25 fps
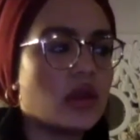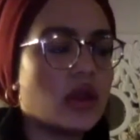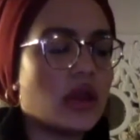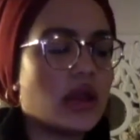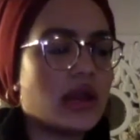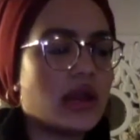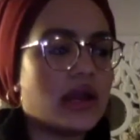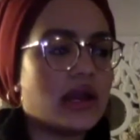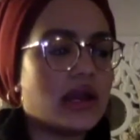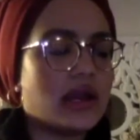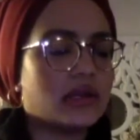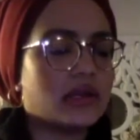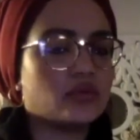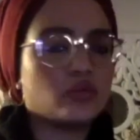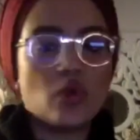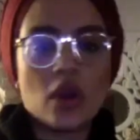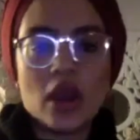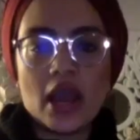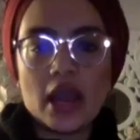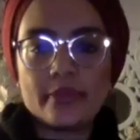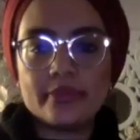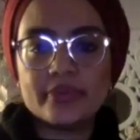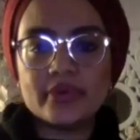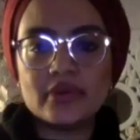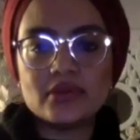And what
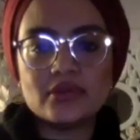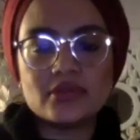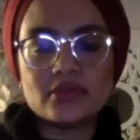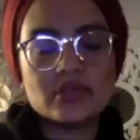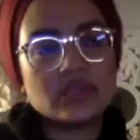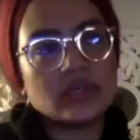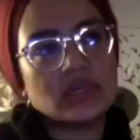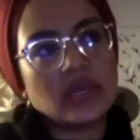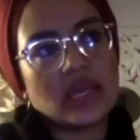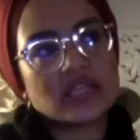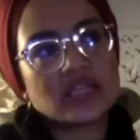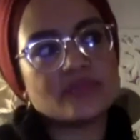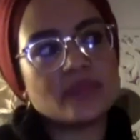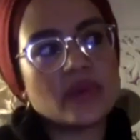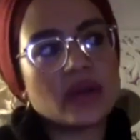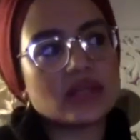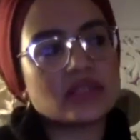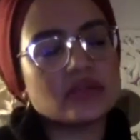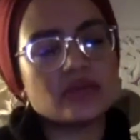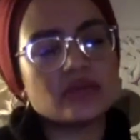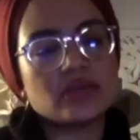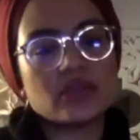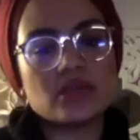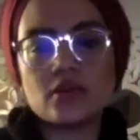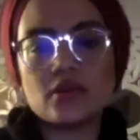happens? He gets back to
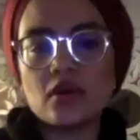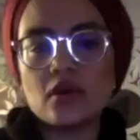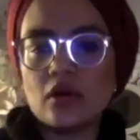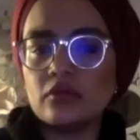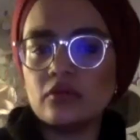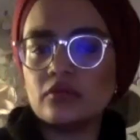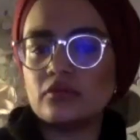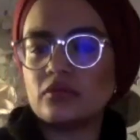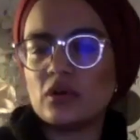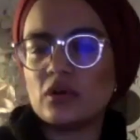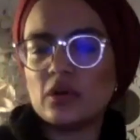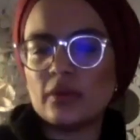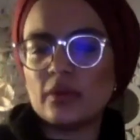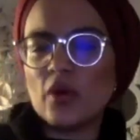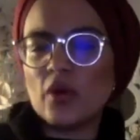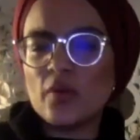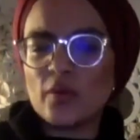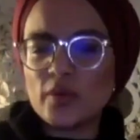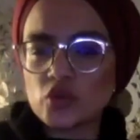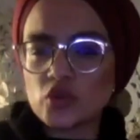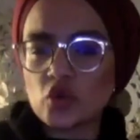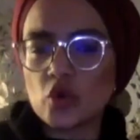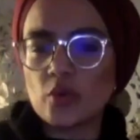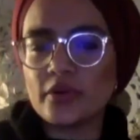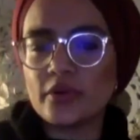him and says, oh, I'm
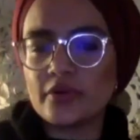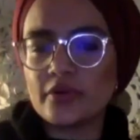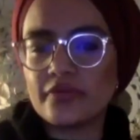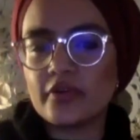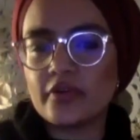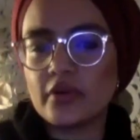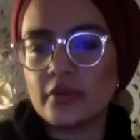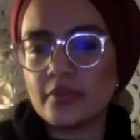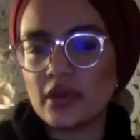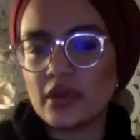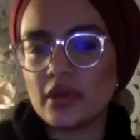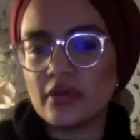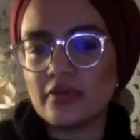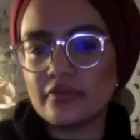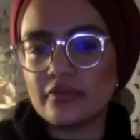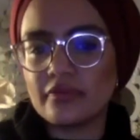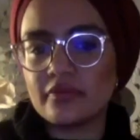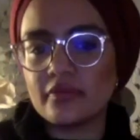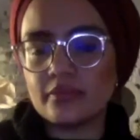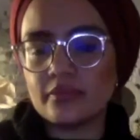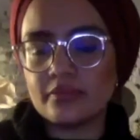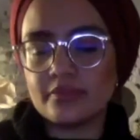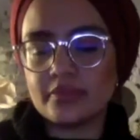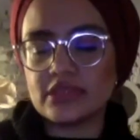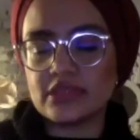always open for a bit of
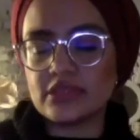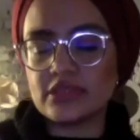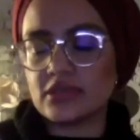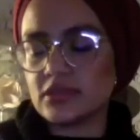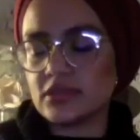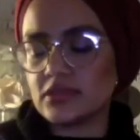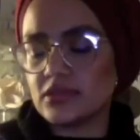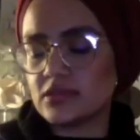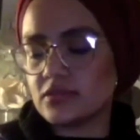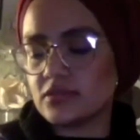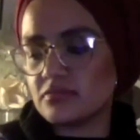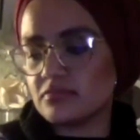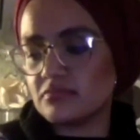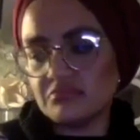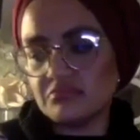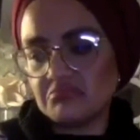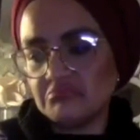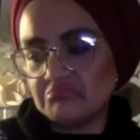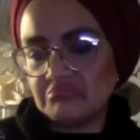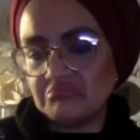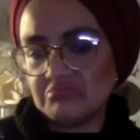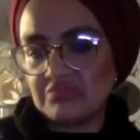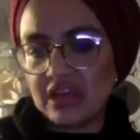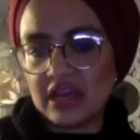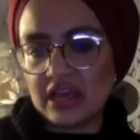business
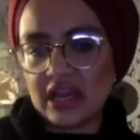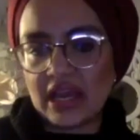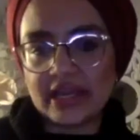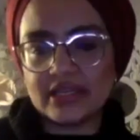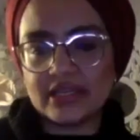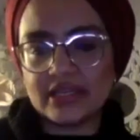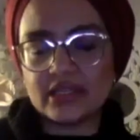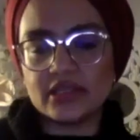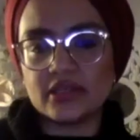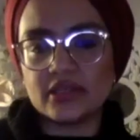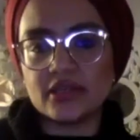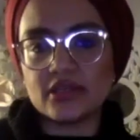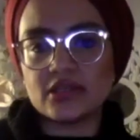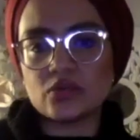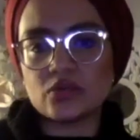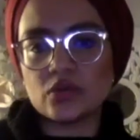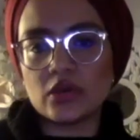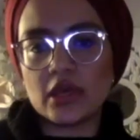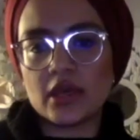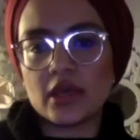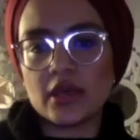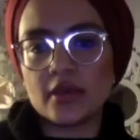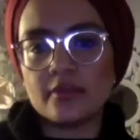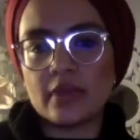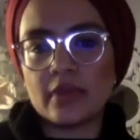ideas.
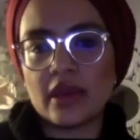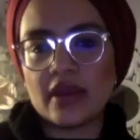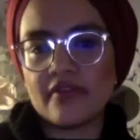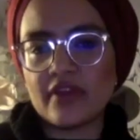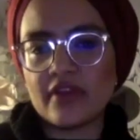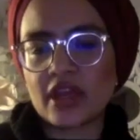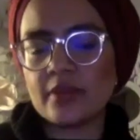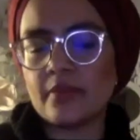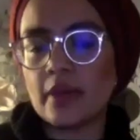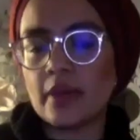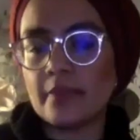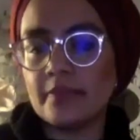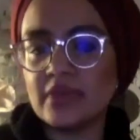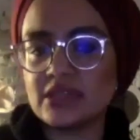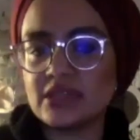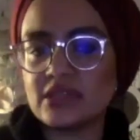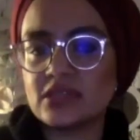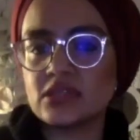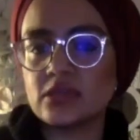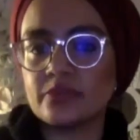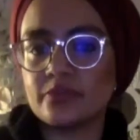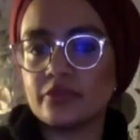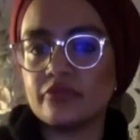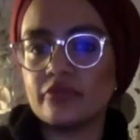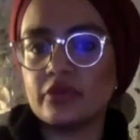I reckon my missus
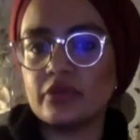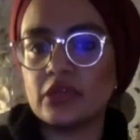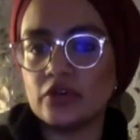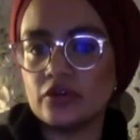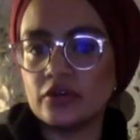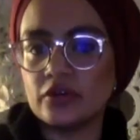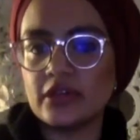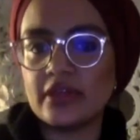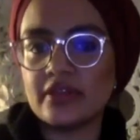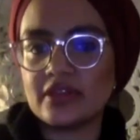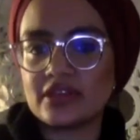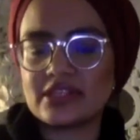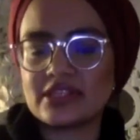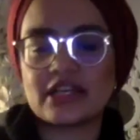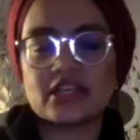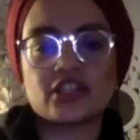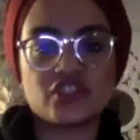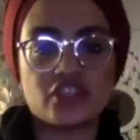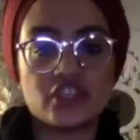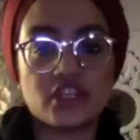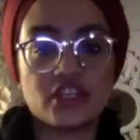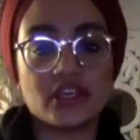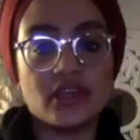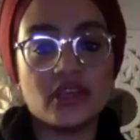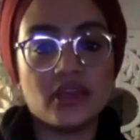would be really good at this,
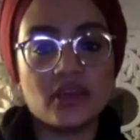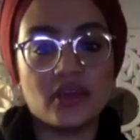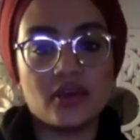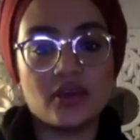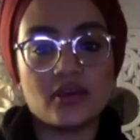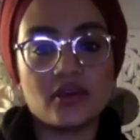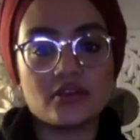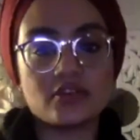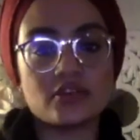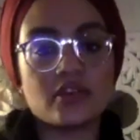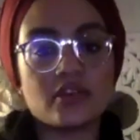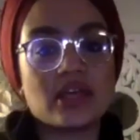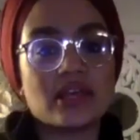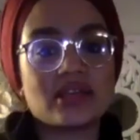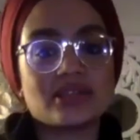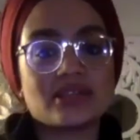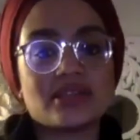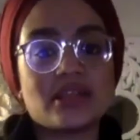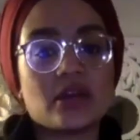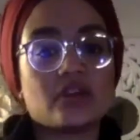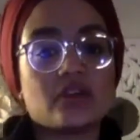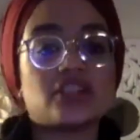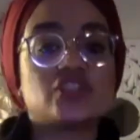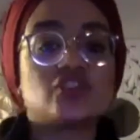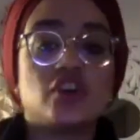actually. So that's
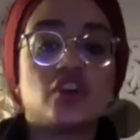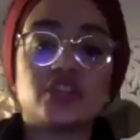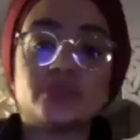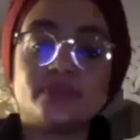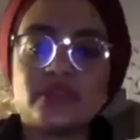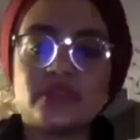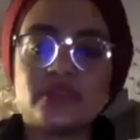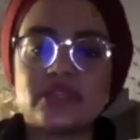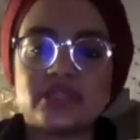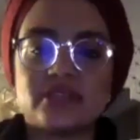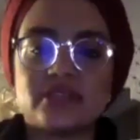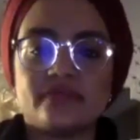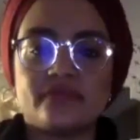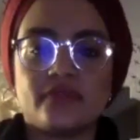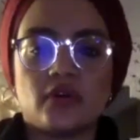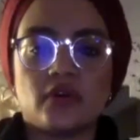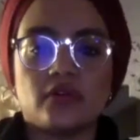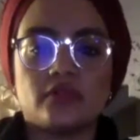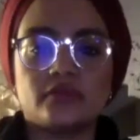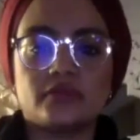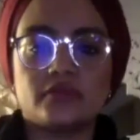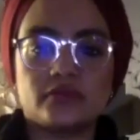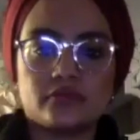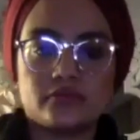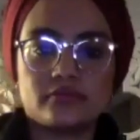now he's got his missus
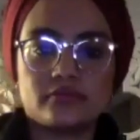involved.